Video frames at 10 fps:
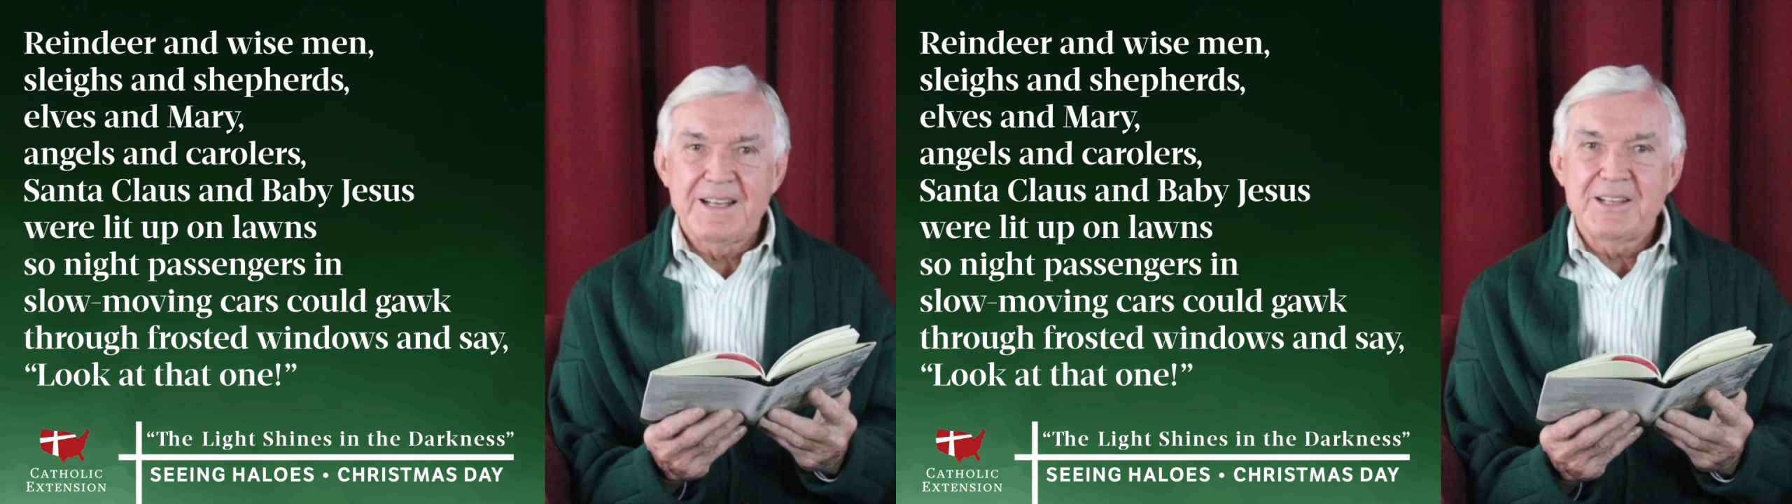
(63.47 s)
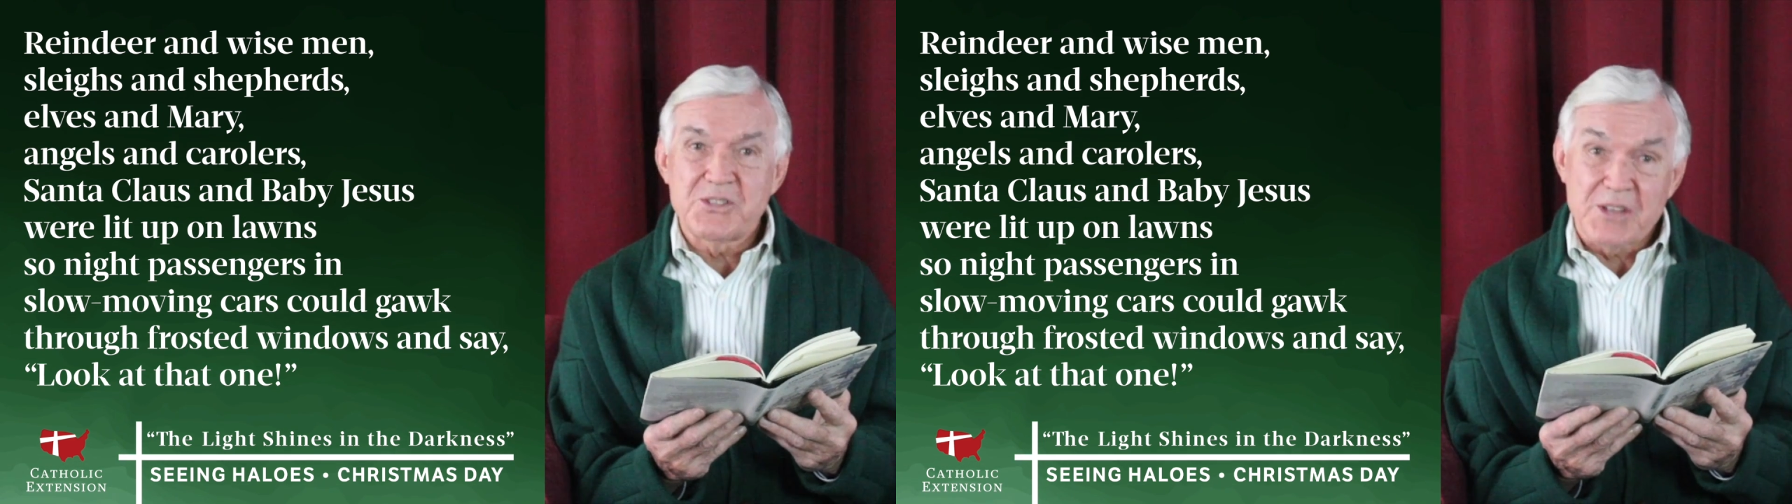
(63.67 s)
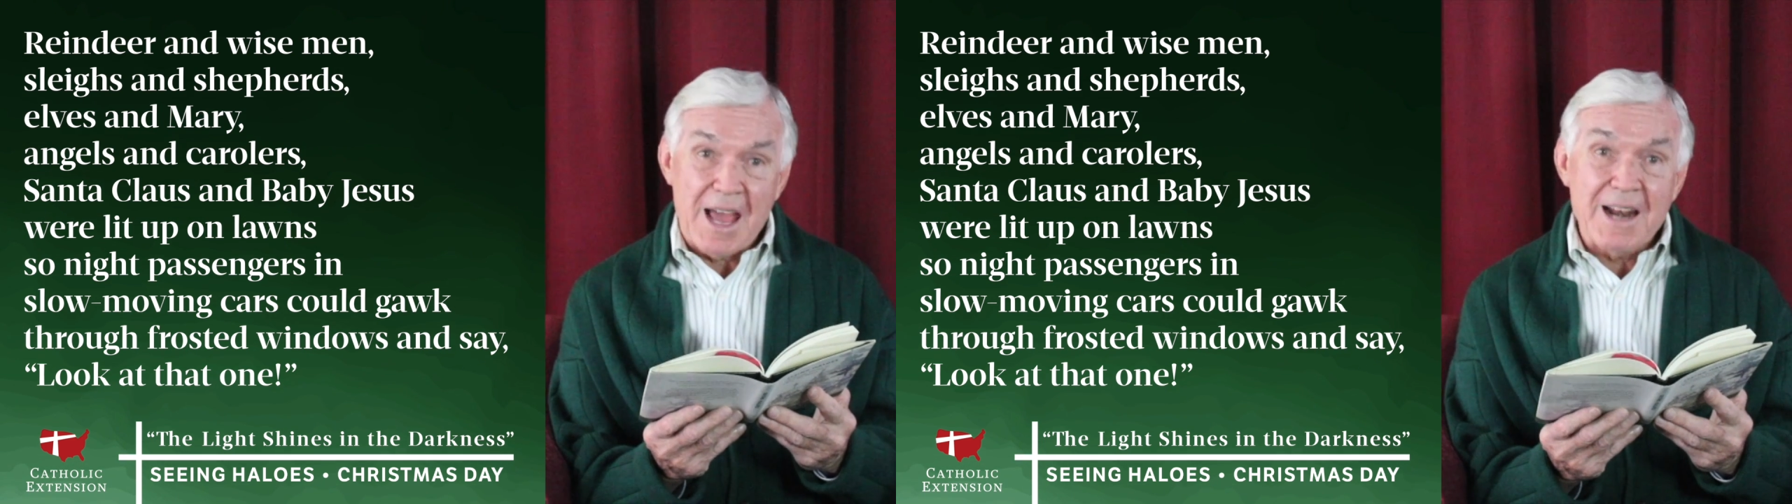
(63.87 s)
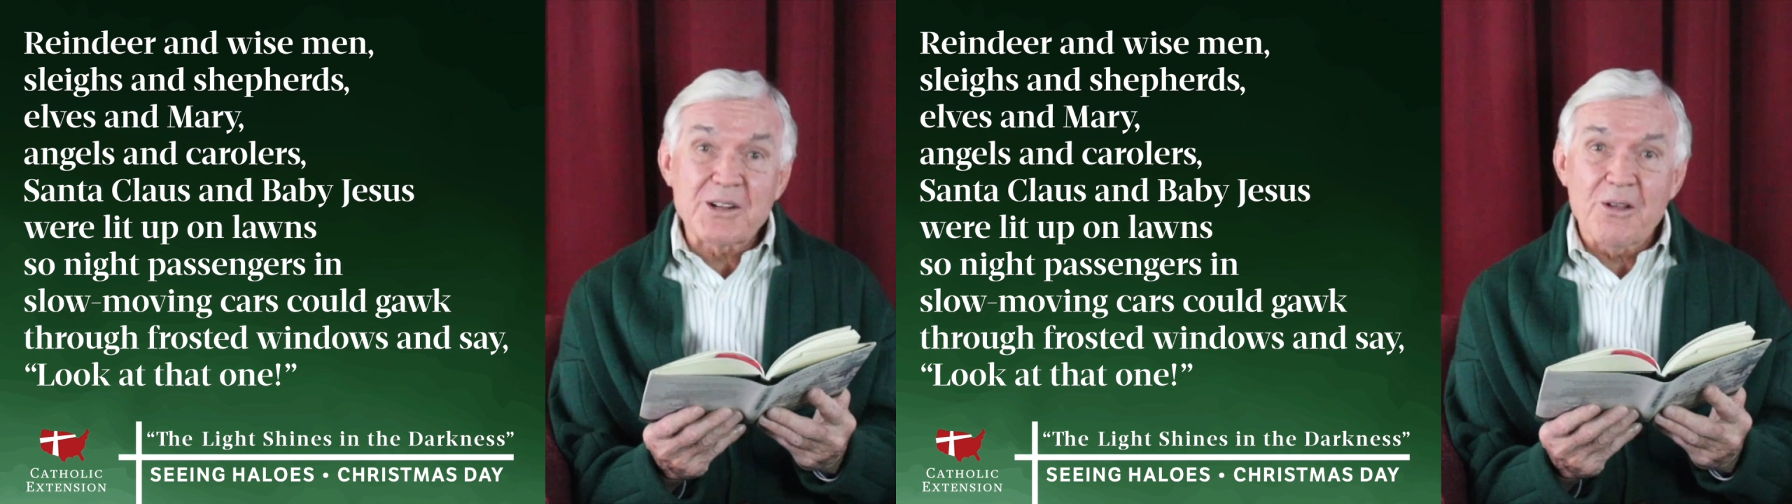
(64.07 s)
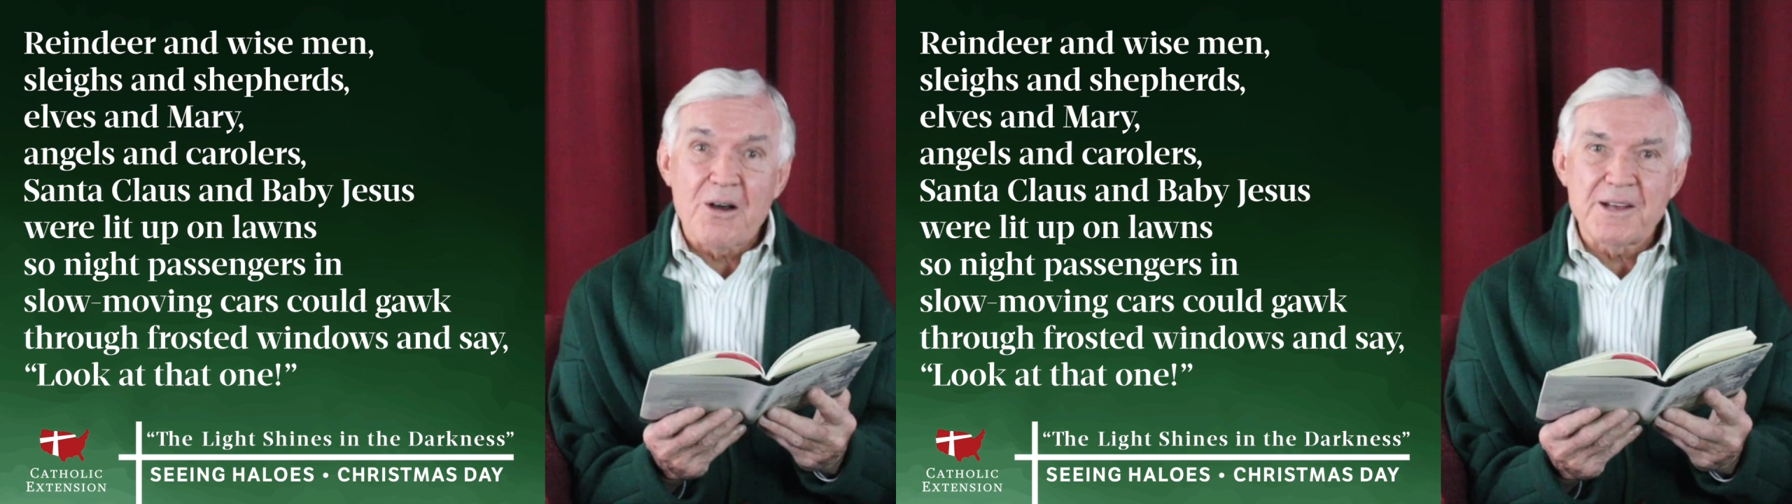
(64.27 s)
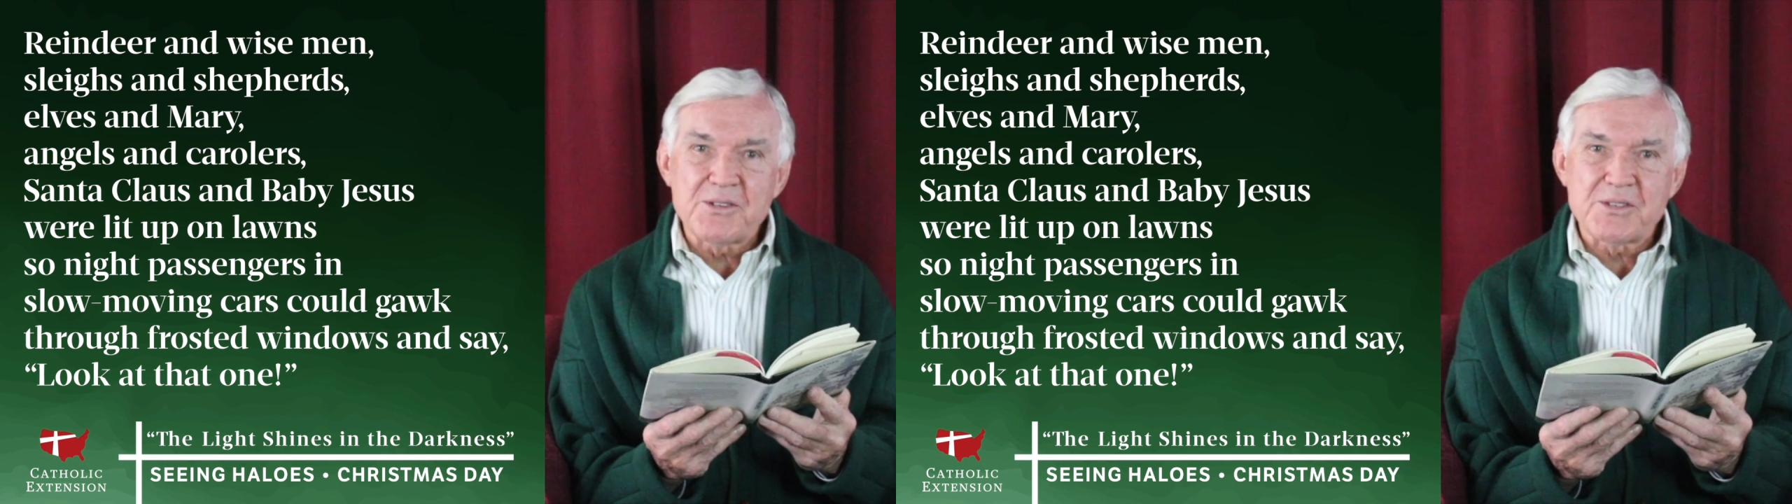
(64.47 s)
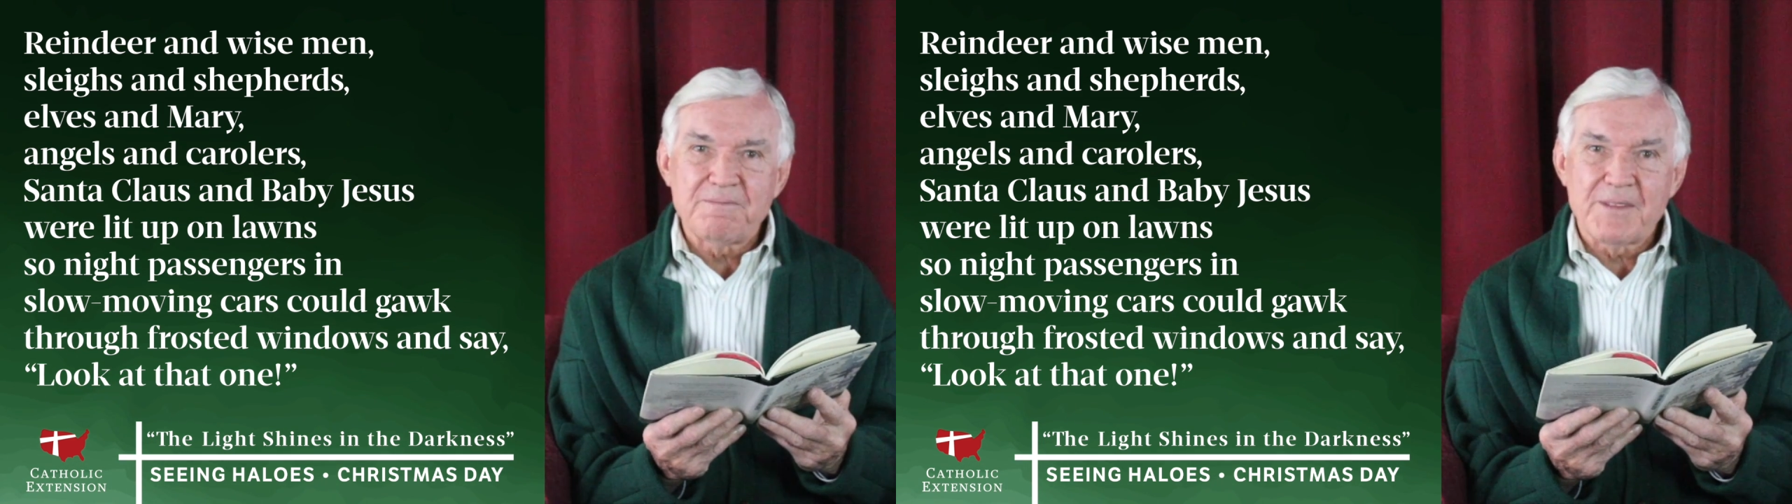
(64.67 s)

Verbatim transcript: Santa Claus